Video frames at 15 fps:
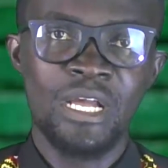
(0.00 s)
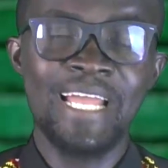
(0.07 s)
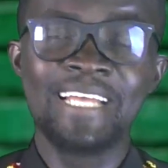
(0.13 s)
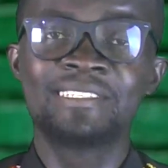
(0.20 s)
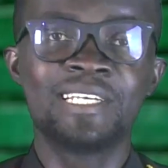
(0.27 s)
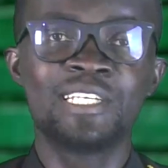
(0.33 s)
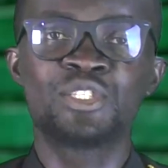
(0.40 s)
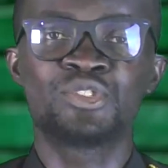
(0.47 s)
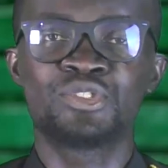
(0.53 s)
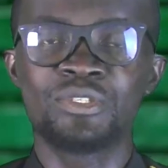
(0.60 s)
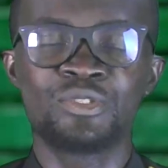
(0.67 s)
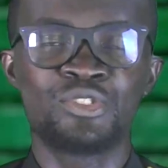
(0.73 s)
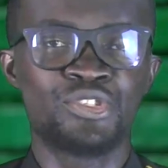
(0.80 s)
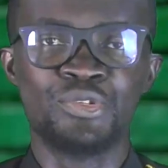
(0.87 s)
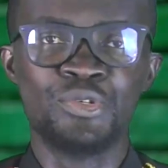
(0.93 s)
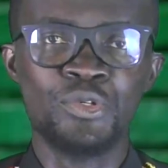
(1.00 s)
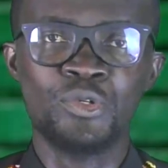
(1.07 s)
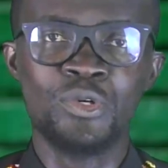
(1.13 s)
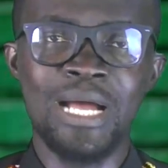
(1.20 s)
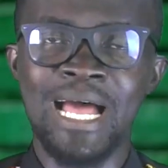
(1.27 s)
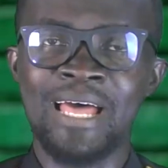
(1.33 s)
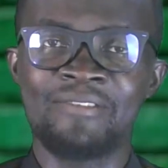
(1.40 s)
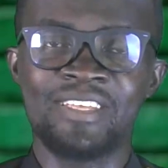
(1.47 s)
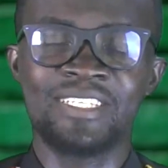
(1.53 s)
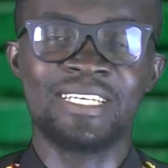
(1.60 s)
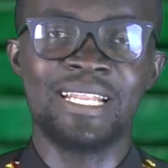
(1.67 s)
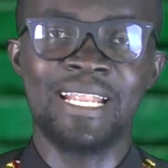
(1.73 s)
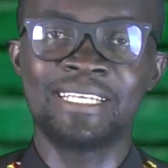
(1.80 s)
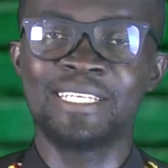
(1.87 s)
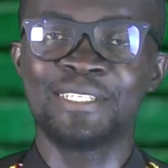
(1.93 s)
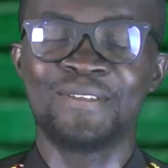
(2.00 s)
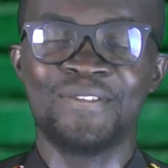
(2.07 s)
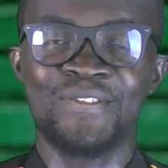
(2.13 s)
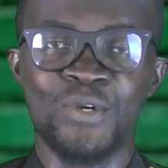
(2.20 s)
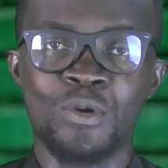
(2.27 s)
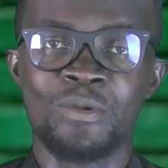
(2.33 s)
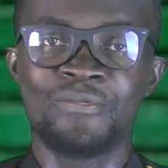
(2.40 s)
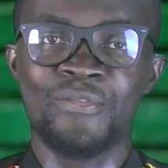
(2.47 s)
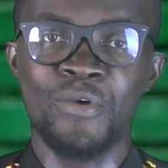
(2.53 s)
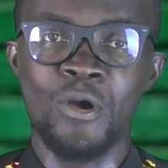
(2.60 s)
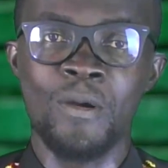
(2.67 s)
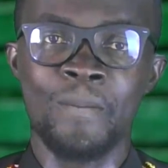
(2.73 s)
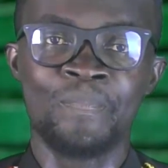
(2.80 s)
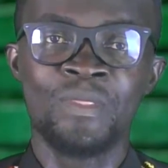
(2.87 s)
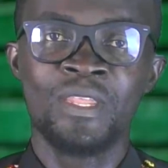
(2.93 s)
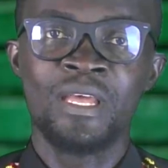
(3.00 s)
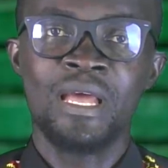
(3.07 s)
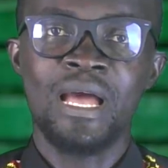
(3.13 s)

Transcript: Is this true? And the challenge is thrown from